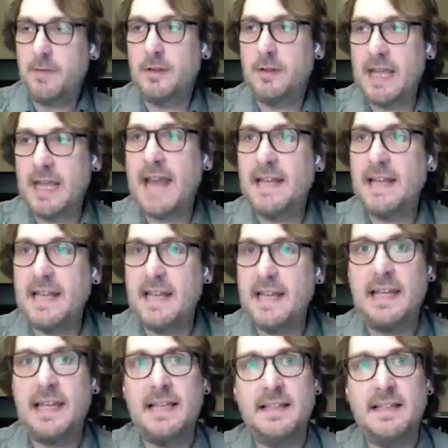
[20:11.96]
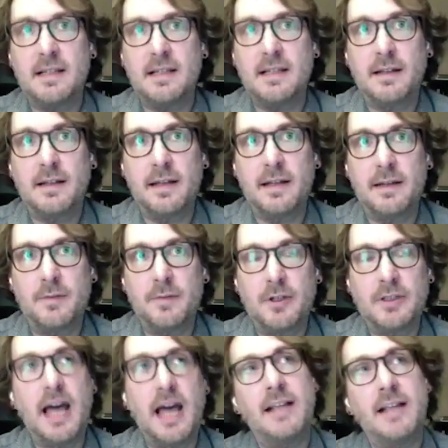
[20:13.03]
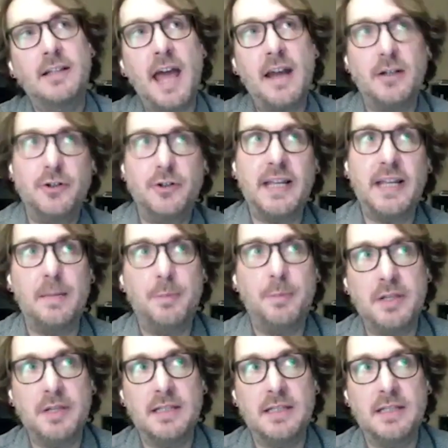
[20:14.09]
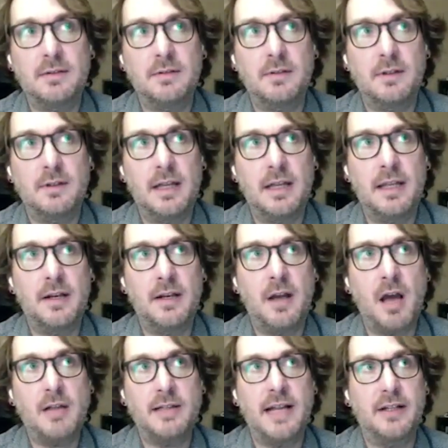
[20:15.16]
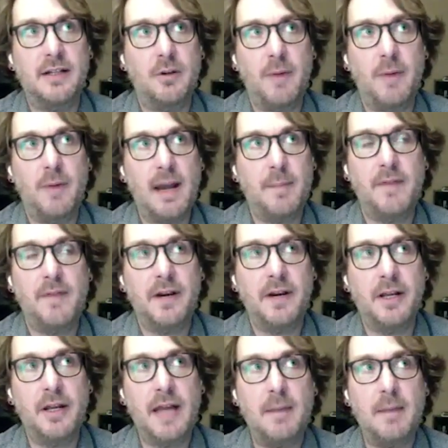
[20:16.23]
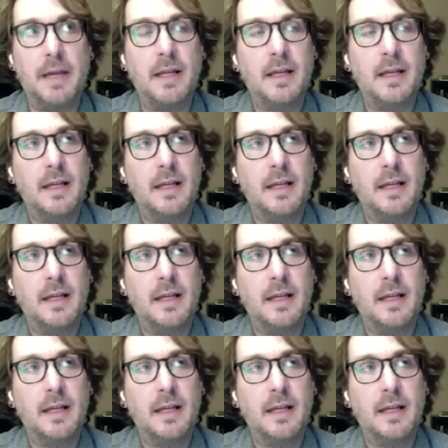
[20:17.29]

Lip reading: the idea is, well, it's kind of tricky to put this in a non-technical way, and I'm not very good at it. But